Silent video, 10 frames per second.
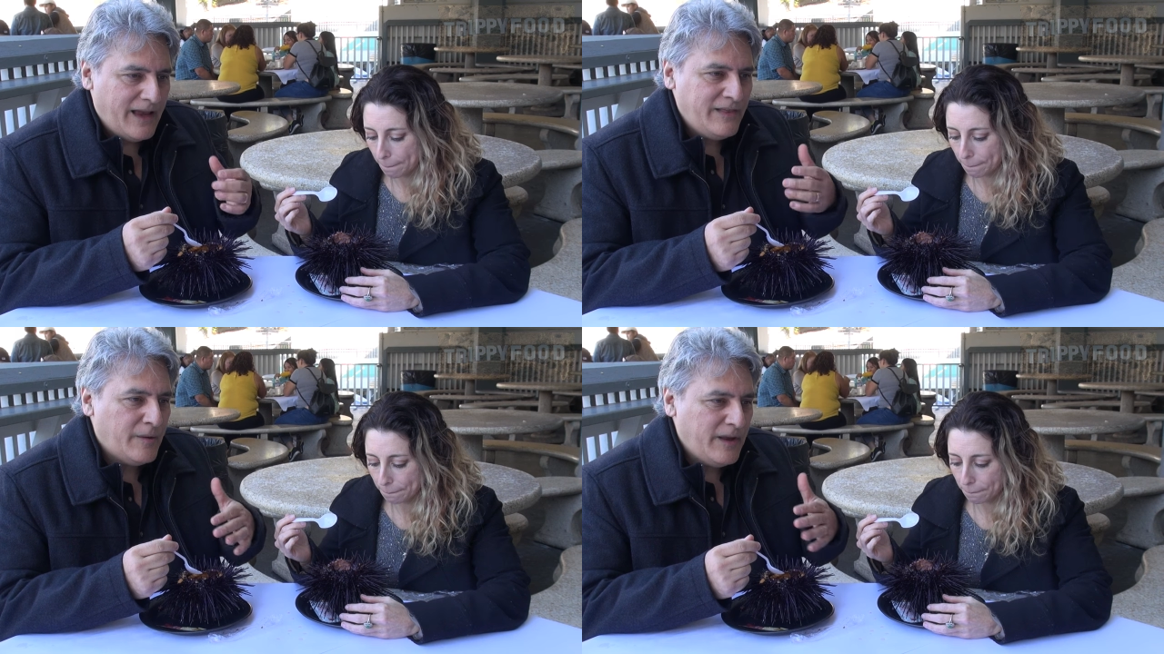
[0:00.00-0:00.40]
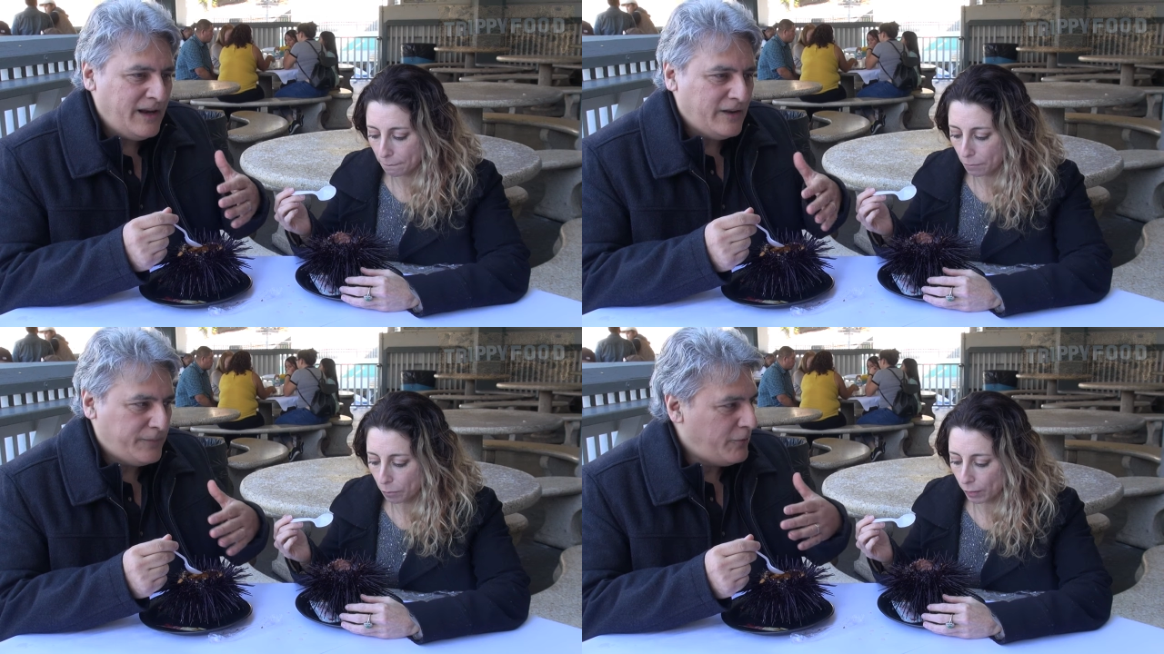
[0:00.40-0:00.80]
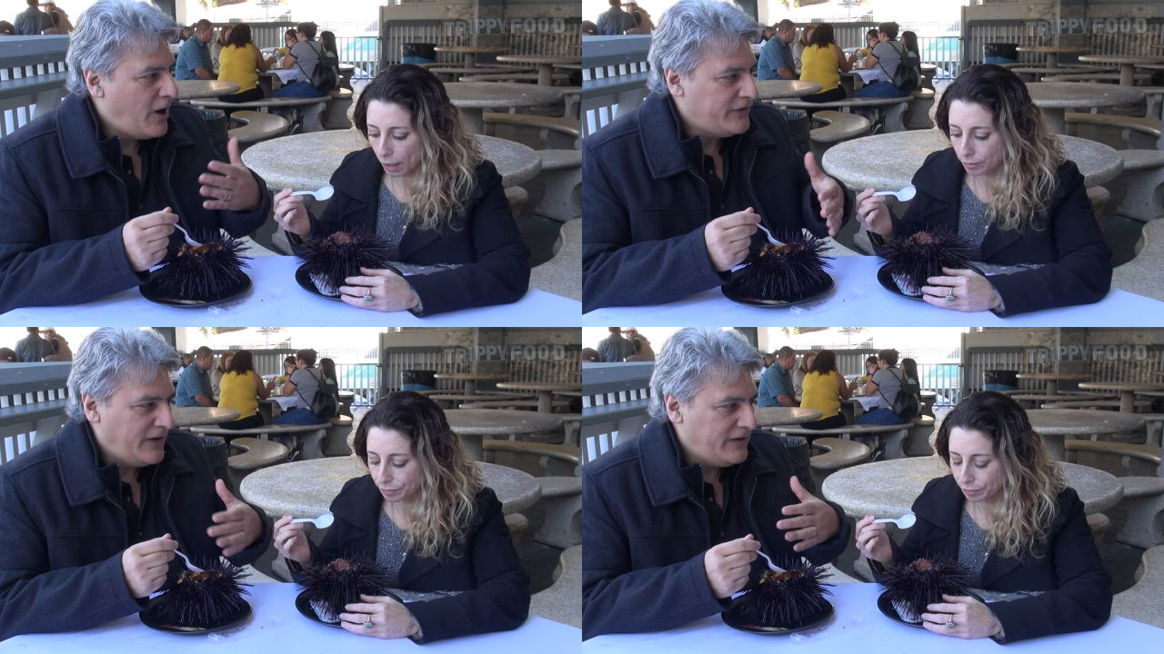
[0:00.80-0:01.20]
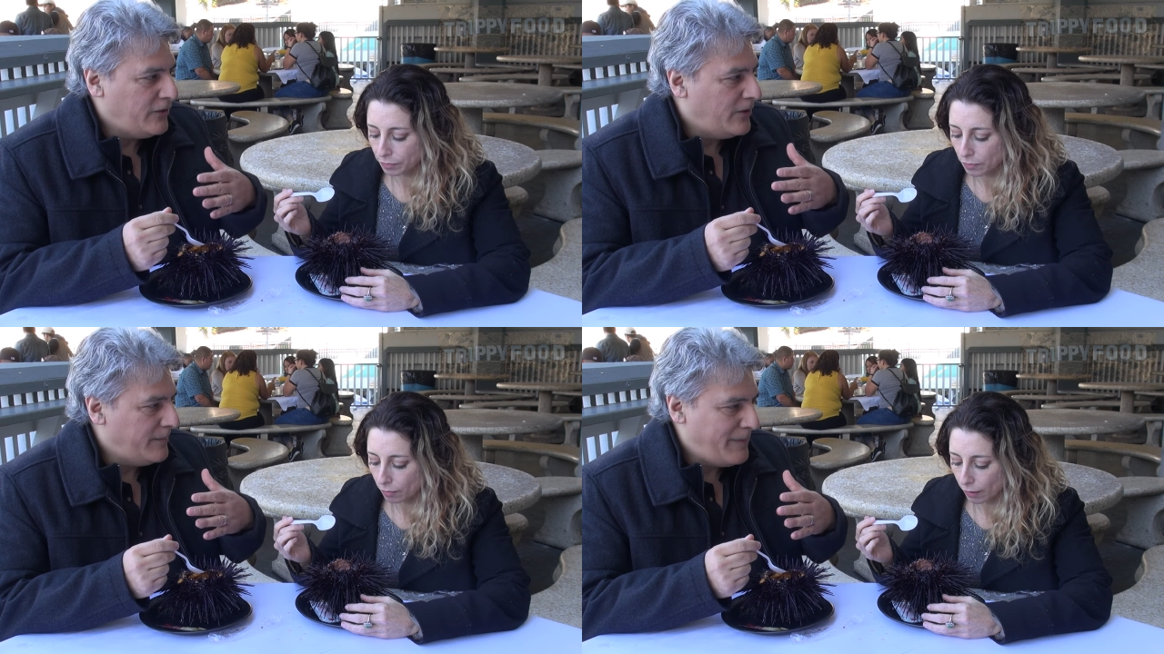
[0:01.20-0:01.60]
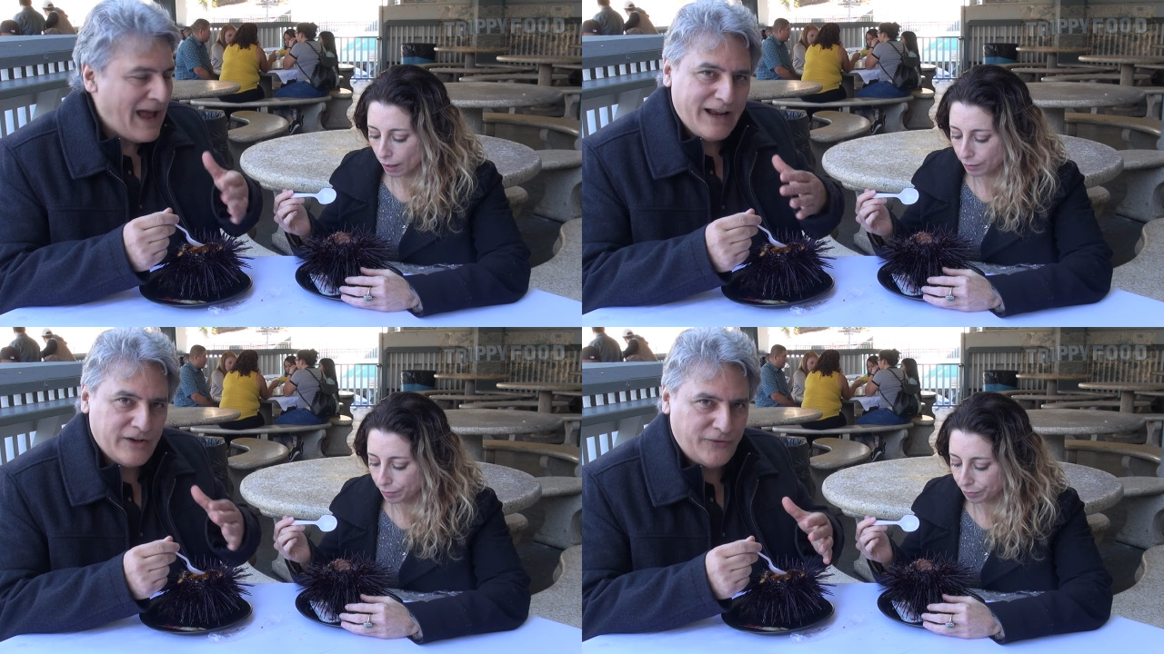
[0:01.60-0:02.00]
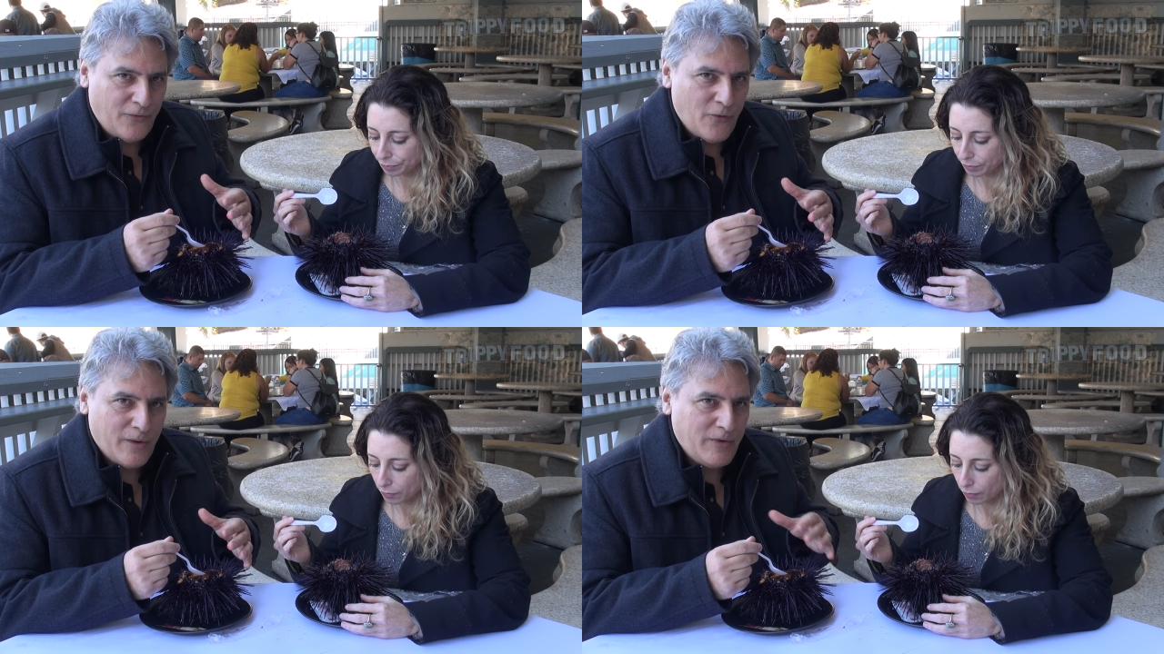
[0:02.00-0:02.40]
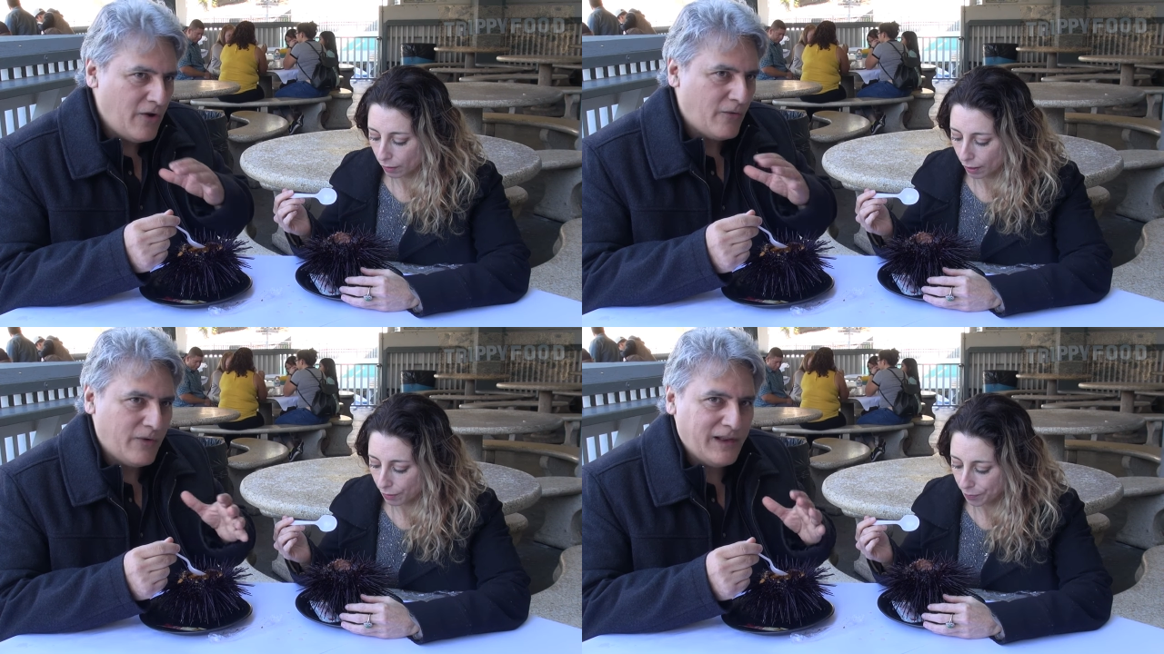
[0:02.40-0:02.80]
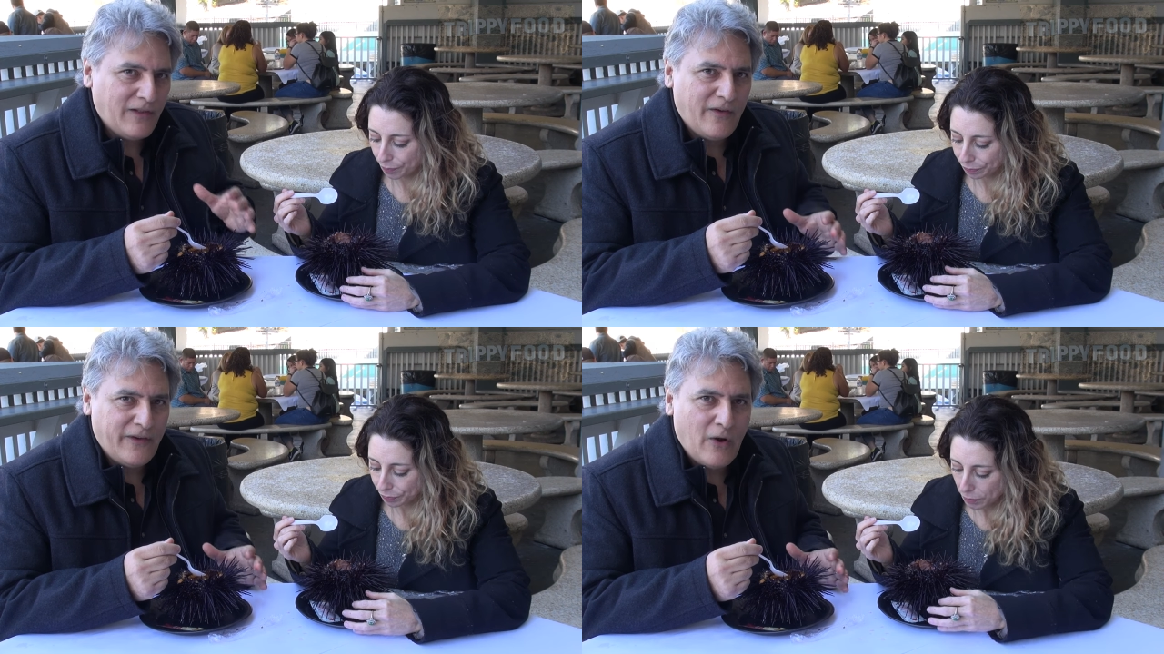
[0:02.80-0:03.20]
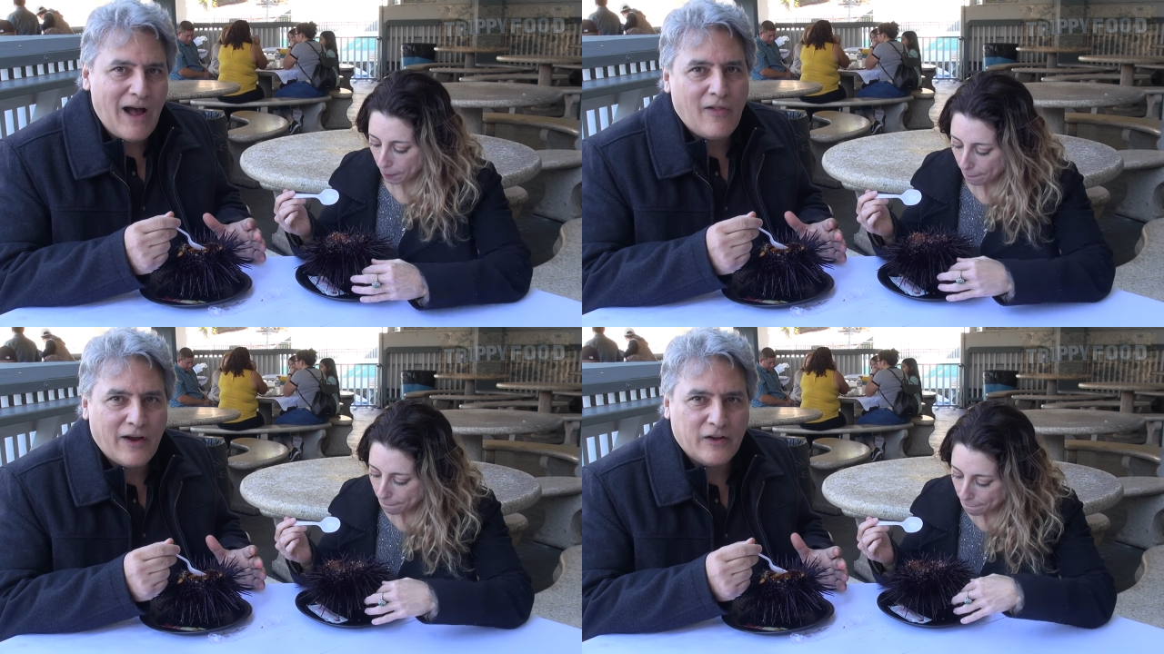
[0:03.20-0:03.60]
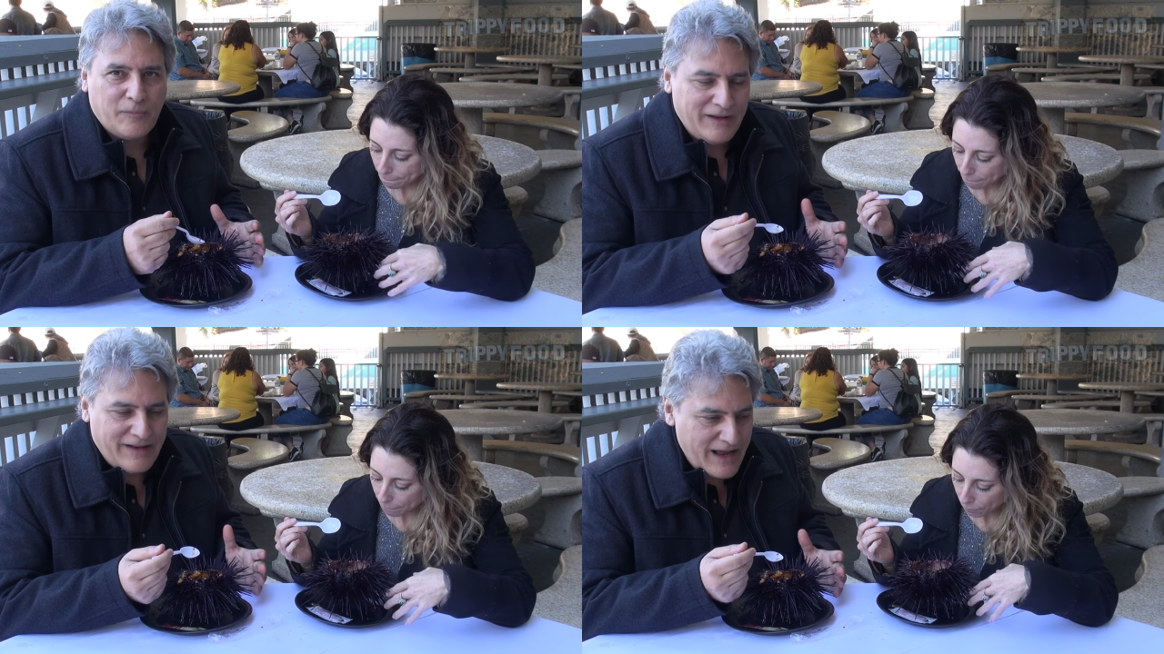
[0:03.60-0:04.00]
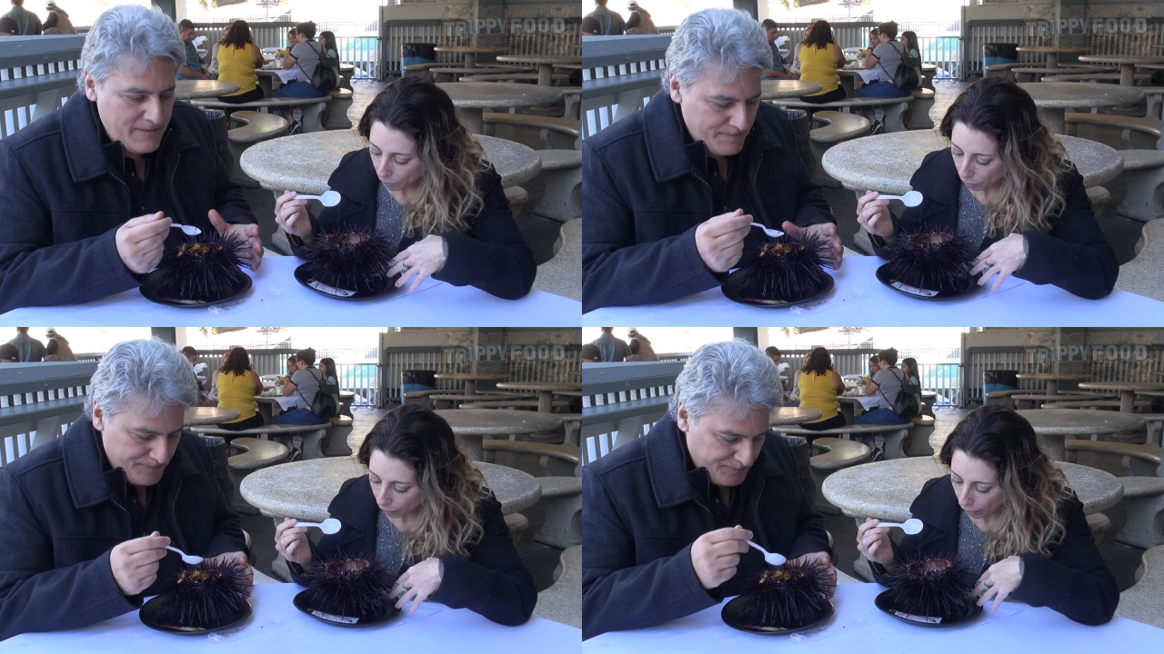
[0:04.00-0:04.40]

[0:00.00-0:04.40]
Speaker 1: in its processed or packaged form, you don't really know how long it's been dead,